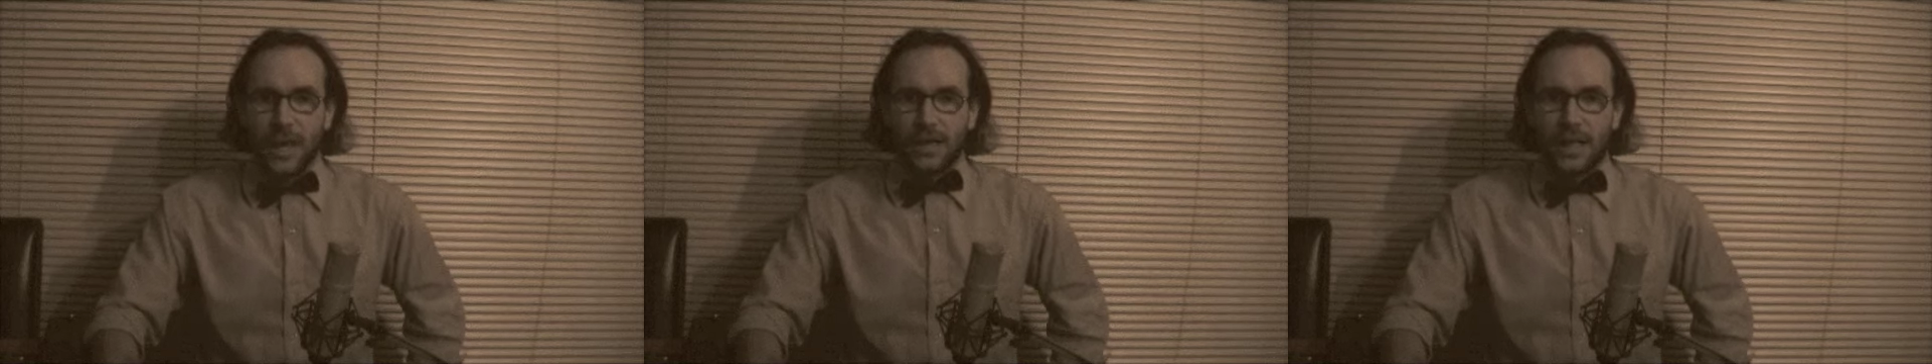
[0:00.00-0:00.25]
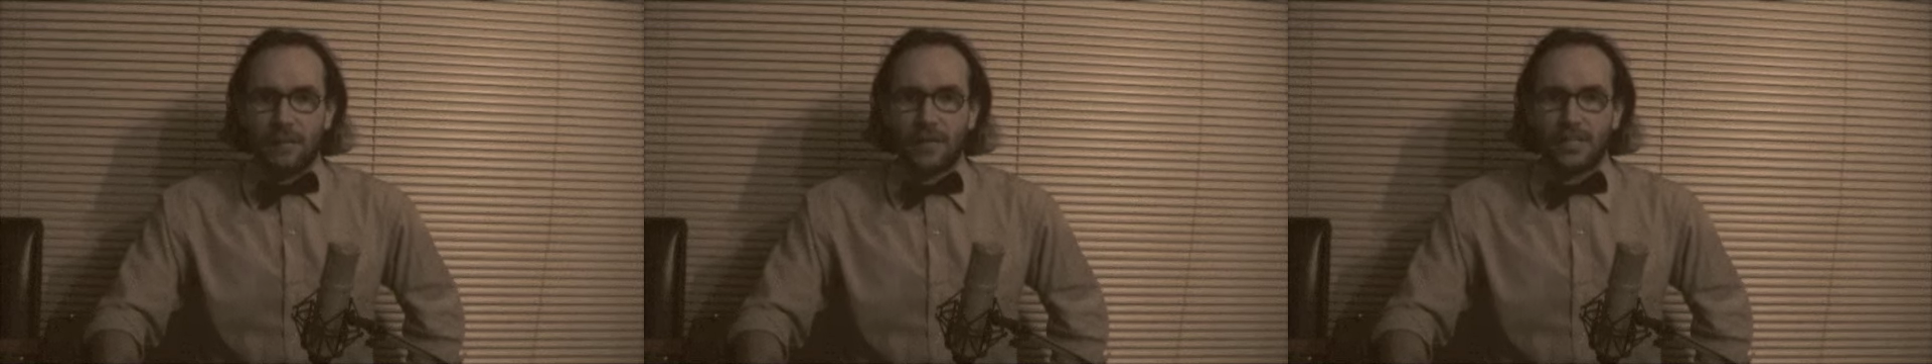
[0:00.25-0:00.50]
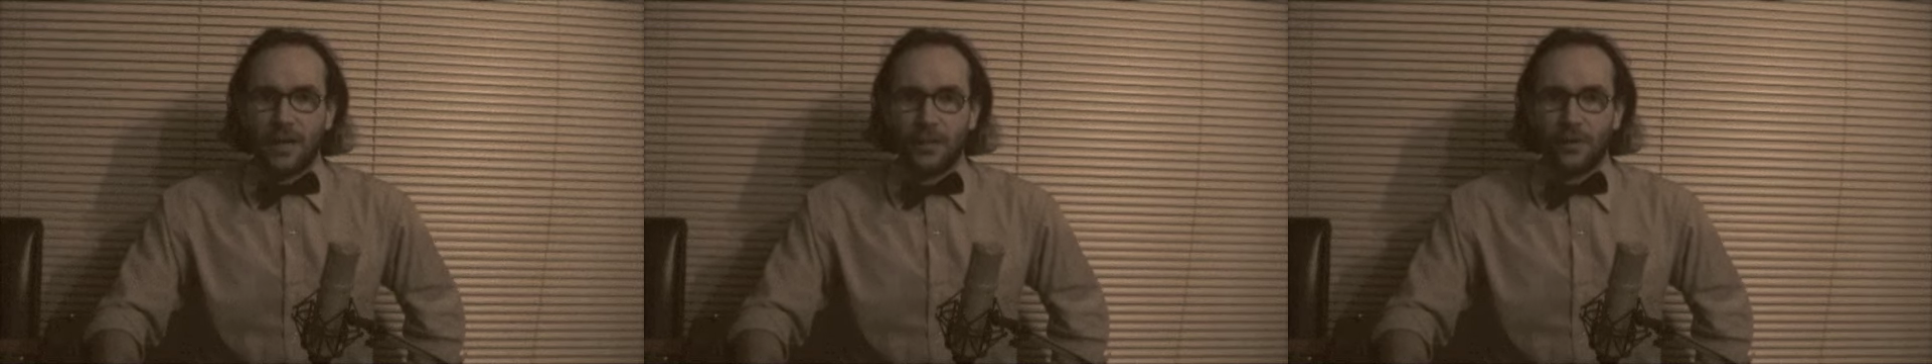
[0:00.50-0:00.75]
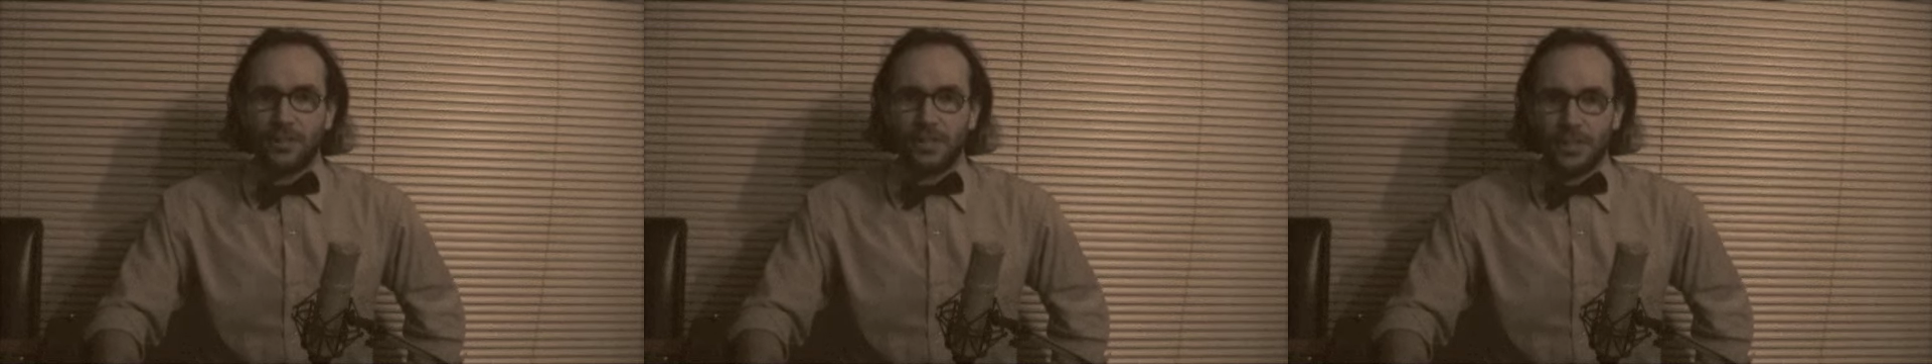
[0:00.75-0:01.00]
Cameras are
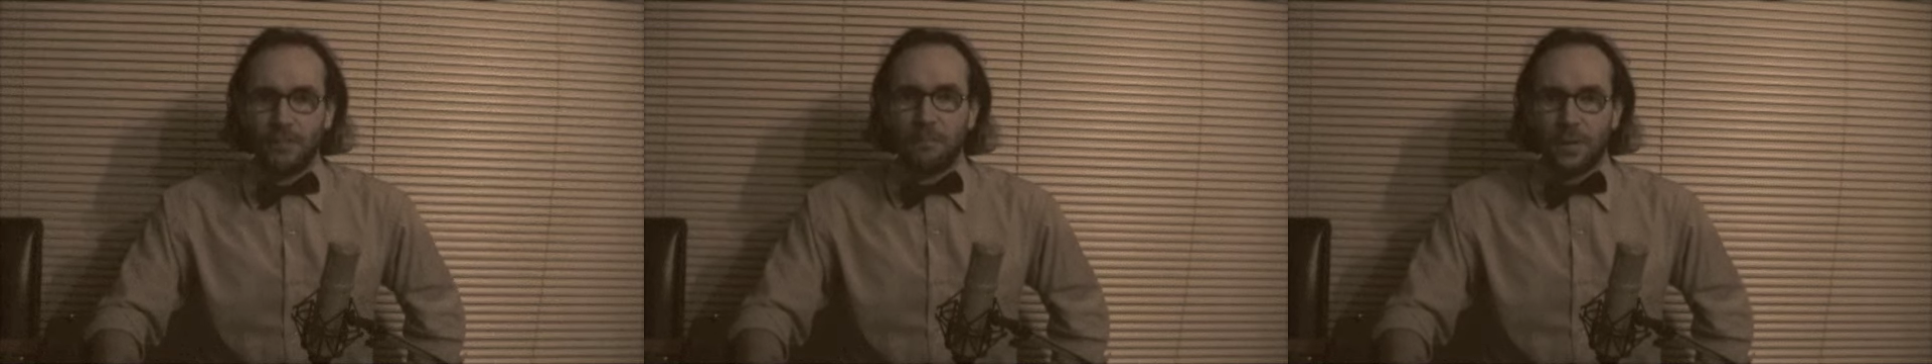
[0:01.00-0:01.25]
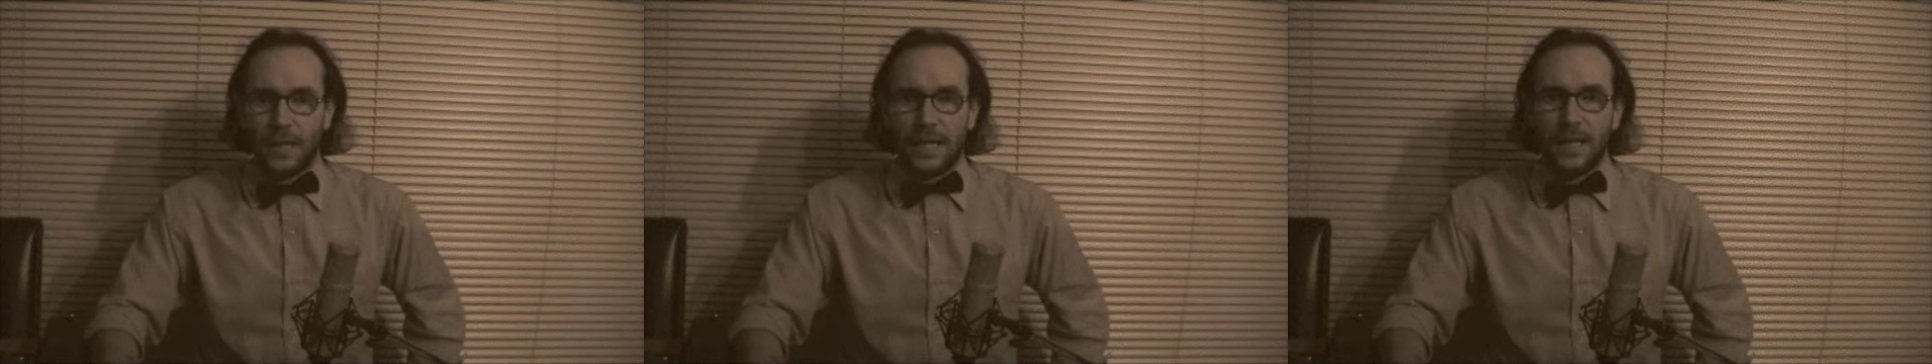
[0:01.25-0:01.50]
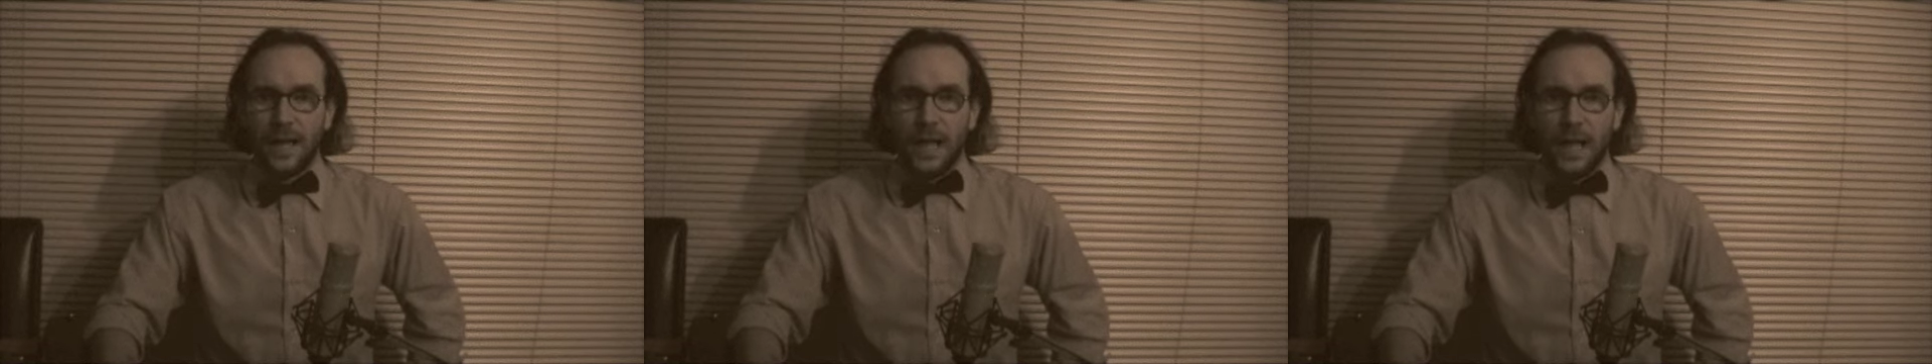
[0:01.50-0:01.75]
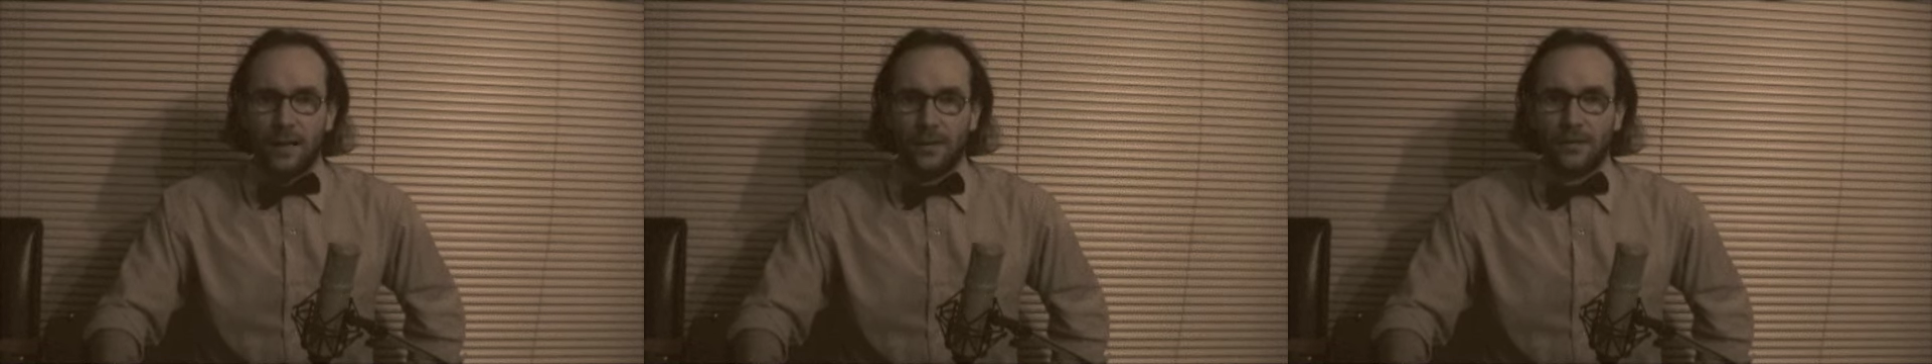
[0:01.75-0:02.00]
not simply
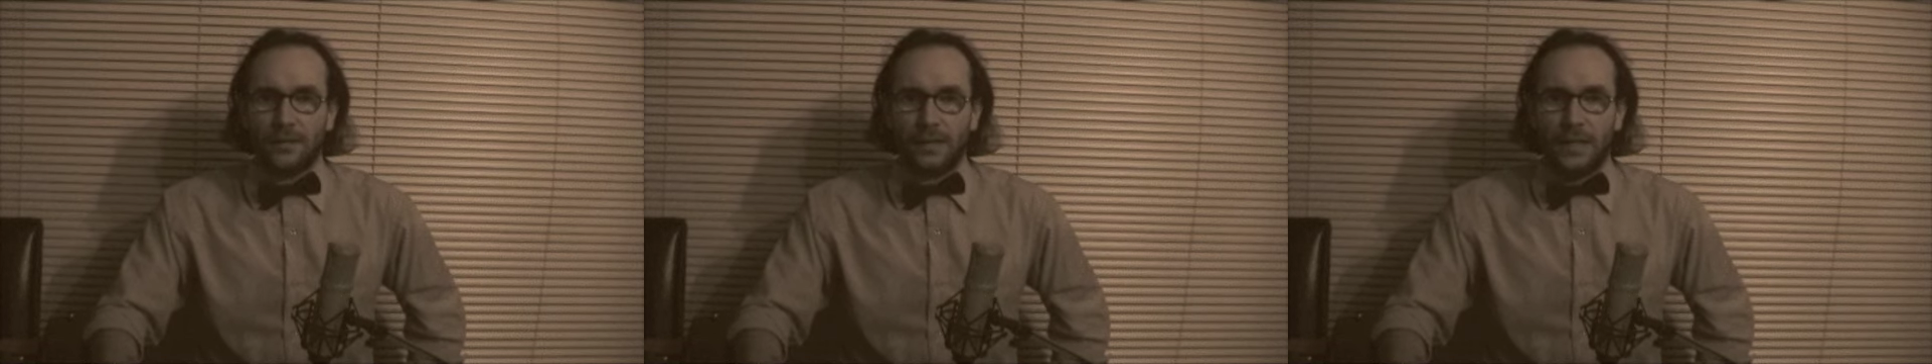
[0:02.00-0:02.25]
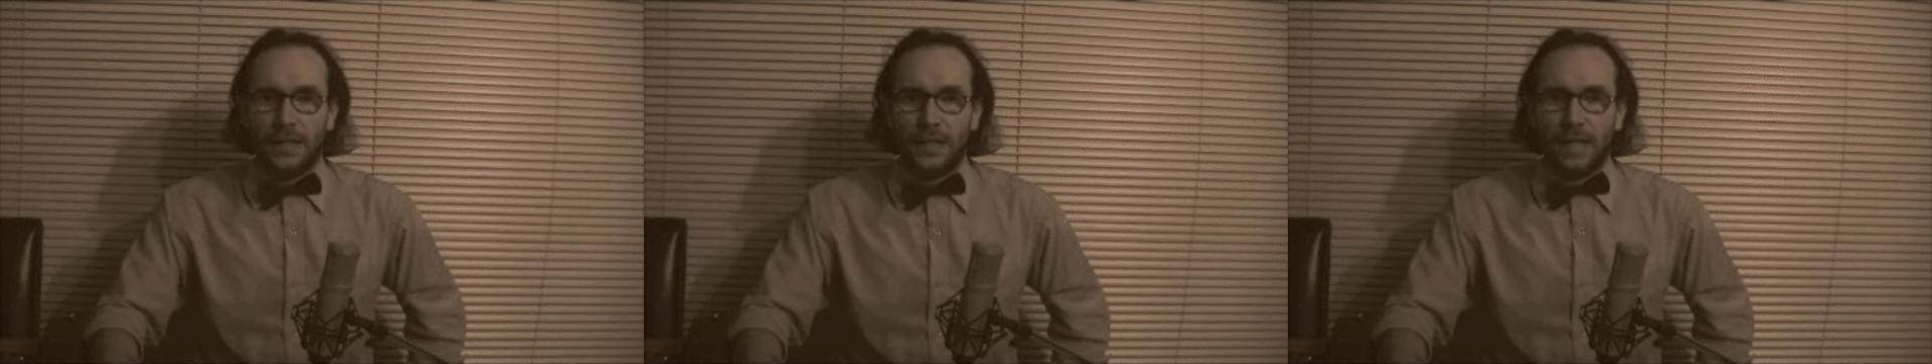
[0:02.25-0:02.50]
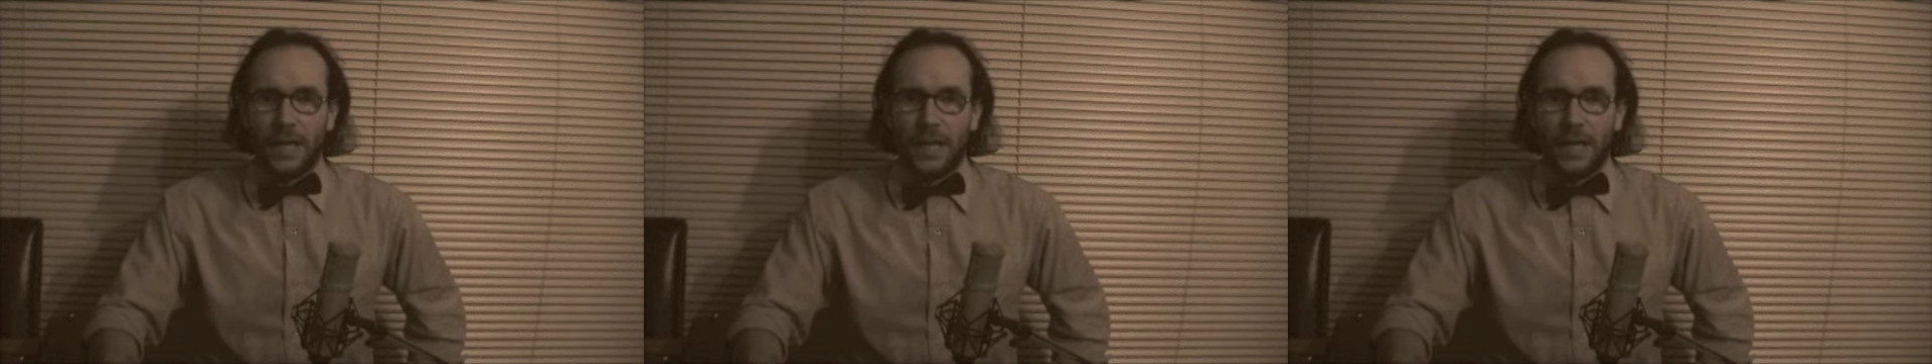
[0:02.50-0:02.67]
held in